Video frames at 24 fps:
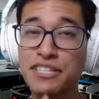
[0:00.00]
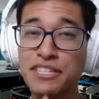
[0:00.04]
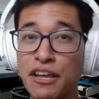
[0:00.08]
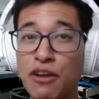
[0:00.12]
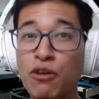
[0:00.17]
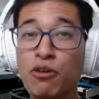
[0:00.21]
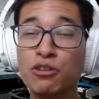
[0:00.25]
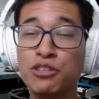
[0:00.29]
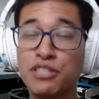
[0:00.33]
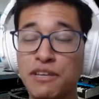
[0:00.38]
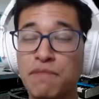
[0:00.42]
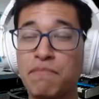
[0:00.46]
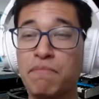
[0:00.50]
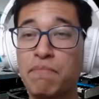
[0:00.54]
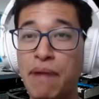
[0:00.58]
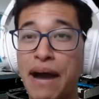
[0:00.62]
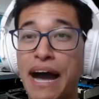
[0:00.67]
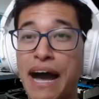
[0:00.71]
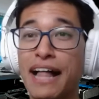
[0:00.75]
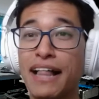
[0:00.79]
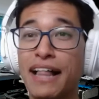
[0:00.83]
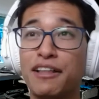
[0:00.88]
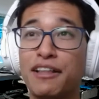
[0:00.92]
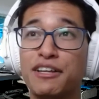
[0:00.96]
single
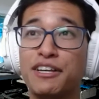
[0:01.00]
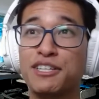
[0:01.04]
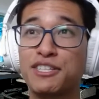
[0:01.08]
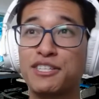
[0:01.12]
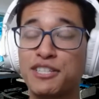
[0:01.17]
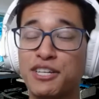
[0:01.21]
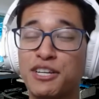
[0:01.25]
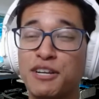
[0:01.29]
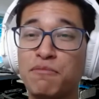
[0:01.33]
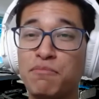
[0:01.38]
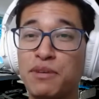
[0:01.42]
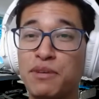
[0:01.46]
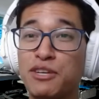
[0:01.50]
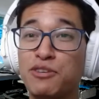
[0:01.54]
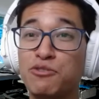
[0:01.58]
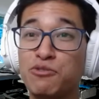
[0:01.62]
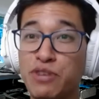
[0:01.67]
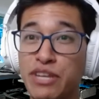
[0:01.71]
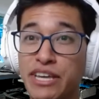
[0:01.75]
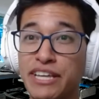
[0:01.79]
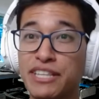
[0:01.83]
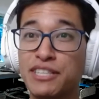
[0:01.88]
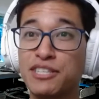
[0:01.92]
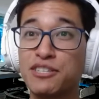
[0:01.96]
timbal is going to be
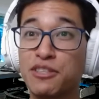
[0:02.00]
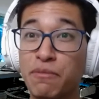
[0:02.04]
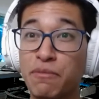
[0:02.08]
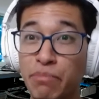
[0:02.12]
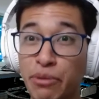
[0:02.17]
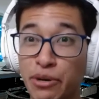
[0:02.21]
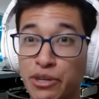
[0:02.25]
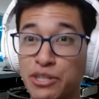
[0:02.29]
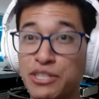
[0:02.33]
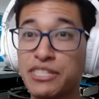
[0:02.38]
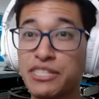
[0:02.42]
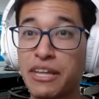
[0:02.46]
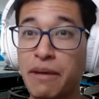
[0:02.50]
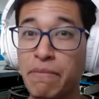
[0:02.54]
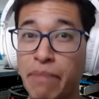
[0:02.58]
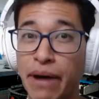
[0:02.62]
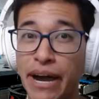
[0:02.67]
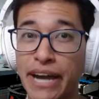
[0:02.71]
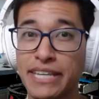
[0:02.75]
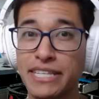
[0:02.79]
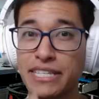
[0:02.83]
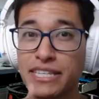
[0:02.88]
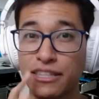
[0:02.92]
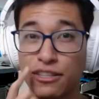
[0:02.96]
unique to the person that
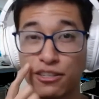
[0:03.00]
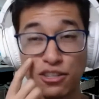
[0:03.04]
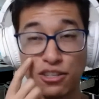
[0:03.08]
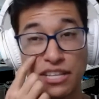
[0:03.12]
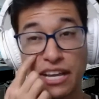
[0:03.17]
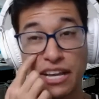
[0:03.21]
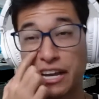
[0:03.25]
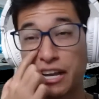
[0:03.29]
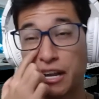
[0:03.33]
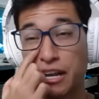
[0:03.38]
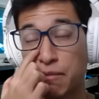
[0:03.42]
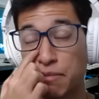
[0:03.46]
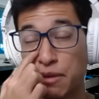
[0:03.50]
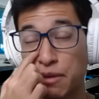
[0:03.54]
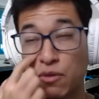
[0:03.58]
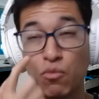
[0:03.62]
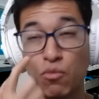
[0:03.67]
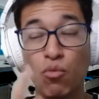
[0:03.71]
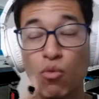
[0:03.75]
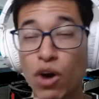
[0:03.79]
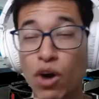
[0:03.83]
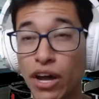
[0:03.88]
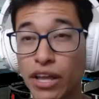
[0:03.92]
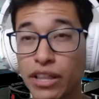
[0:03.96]
buys it. There's not going to be
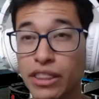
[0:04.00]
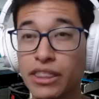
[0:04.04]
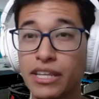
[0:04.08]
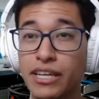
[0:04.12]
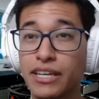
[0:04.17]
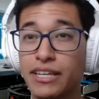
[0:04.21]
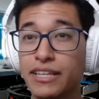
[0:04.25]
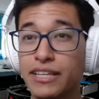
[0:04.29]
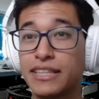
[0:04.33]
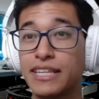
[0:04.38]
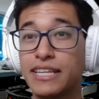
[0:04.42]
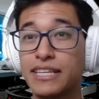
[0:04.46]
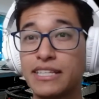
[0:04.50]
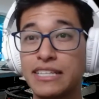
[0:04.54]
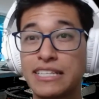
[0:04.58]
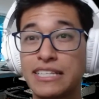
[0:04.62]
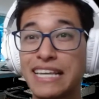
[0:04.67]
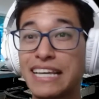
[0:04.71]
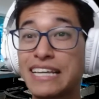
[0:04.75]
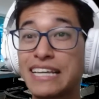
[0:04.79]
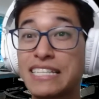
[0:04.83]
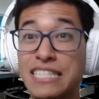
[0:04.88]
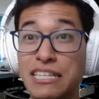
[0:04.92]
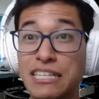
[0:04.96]
one that it's
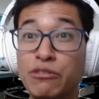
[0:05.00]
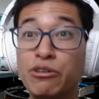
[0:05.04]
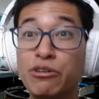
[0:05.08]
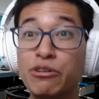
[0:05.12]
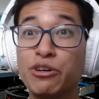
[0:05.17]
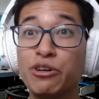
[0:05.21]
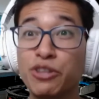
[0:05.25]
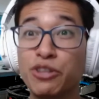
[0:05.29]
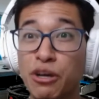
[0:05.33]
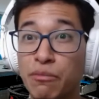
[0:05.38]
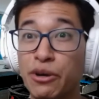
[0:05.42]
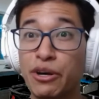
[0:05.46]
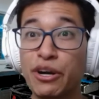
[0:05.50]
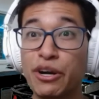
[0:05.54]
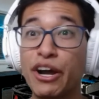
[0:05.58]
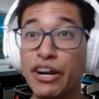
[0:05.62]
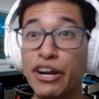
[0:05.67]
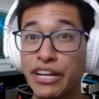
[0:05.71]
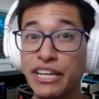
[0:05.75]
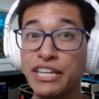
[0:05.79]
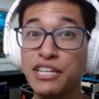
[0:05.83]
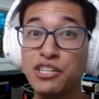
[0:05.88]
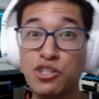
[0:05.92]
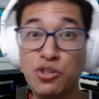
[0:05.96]
like a serial number on
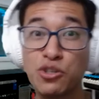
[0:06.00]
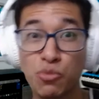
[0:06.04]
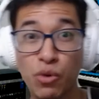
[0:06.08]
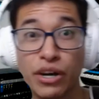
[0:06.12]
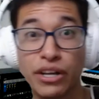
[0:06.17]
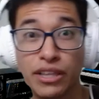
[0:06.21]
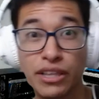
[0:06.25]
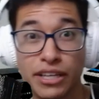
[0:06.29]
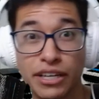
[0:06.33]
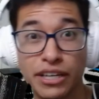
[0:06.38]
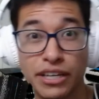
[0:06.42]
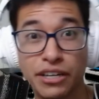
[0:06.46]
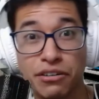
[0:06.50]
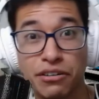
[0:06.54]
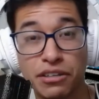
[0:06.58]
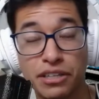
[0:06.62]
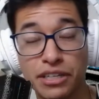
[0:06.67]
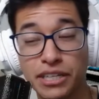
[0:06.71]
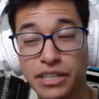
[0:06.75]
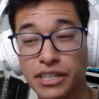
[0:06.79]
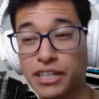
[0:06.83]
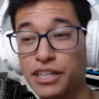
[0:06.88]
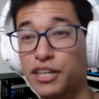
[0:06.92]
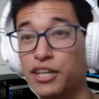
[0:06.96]
each one, literally.
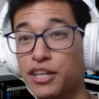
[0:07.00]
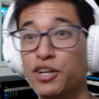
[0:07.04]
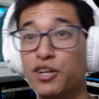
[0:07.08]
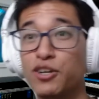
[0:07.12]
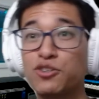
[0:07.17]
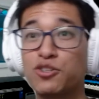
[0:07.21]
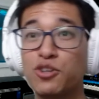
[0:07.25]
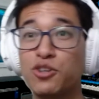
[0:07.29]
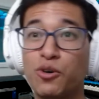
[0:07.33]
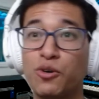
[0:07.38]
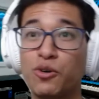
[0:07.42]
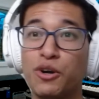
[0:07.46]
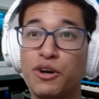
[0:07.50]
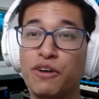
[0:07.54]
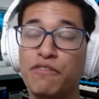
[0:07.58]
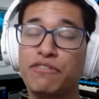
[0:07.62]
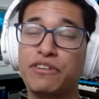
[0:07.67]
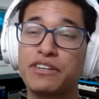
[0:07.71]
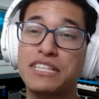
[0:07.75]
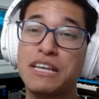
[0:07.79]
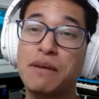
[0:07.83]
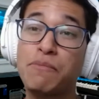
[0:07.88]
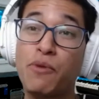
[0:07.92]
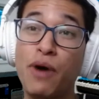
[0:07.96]
So for
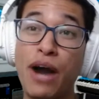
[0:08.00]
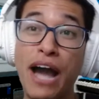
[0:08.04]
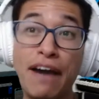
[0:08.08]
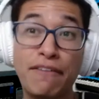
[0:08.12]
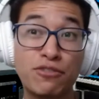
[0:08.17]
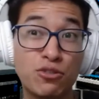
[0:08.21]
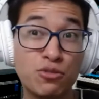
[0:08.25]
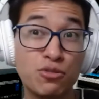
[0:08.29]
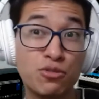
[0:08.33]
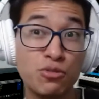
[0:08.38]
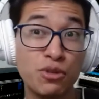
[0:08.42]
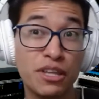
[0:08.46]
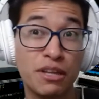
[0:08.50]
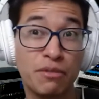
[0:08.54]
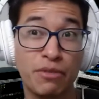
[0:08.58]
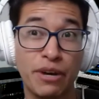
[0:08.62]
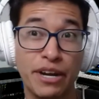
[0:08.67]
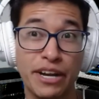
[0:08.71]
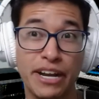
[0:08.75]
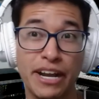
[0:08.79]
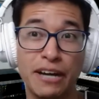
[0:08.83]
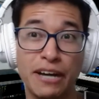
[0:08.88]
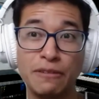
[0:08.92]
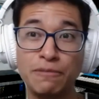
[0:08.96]
example, I have two of them right
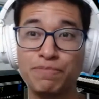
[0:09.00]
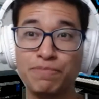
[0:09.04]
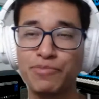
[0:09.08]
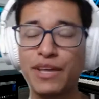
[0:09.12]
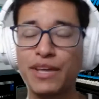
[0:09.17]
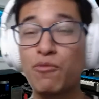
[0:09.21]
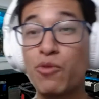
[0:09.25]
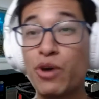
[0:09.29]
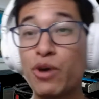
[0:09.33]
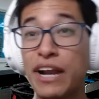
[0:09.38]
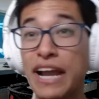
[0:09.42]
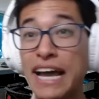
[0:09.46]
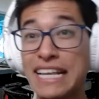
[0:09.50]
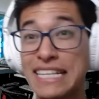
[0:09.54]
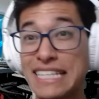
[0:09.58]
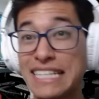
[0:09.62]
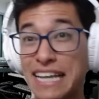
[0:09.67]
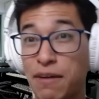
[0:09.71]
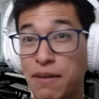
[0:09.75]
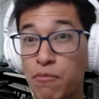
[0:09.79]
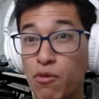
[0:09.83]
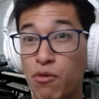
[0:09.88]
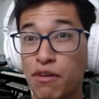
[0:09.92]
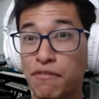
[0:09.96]
now, and one has like
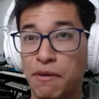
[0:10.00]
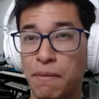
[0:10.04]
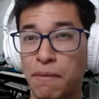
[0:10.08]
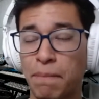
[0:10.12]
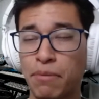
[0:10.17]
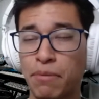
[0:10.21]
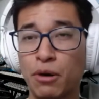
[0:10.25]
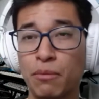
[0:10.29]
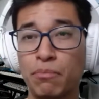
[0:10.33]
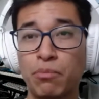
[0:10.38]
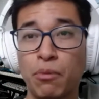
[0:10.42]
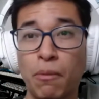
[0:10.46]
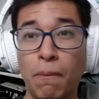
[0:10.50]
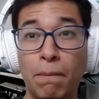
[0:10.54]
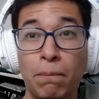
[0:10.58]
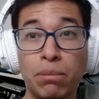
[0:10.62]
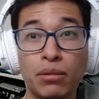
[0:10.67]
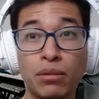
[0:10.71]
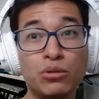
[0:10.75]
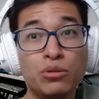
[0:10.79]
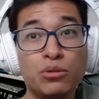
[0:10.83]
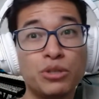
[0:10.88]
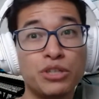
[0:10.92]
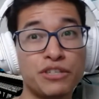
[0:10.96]
a more of a purple
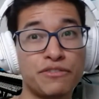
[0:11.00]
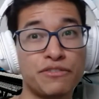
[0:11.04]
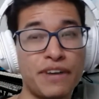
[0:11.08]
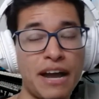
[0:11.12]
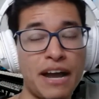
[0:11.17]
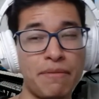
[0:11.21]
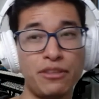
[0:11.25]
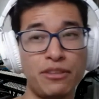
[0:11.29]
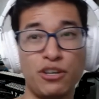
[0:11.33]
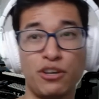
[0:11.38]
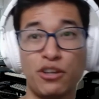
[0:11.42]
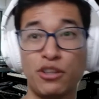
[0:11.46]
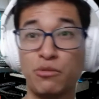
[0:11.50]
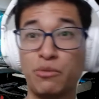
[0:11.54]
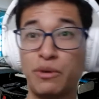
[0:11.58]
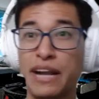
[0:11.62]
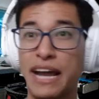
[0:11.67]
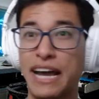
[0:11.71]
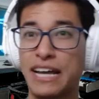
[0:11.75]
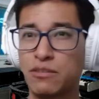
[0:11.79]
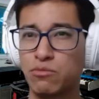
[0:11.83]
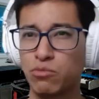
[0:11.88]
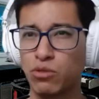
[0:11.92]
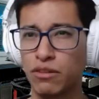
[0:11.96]
bluish vibe, and the other one
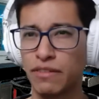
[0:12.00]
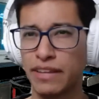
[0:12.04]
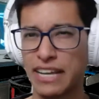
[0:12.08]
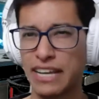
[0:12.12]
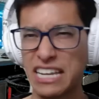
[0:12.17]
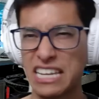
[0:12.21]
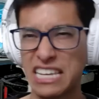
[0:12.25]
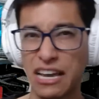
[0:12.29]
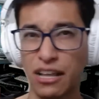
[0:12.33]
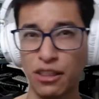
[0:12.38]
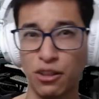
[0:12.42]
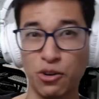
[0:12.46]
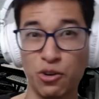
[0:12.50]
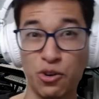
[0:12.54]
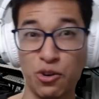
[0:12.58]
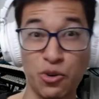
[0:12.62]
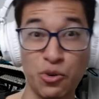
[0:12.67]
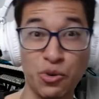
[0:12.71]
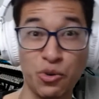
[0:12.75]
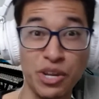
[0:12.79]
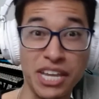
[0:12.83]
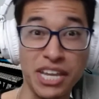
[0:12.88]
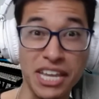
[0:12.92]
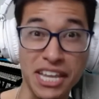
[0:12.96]
has more like a yellow
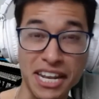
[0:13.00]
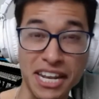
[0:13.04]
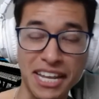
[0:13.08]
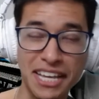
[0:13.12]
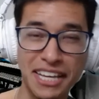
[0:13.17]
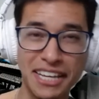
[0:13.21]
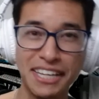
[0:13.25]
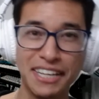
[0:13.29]
green,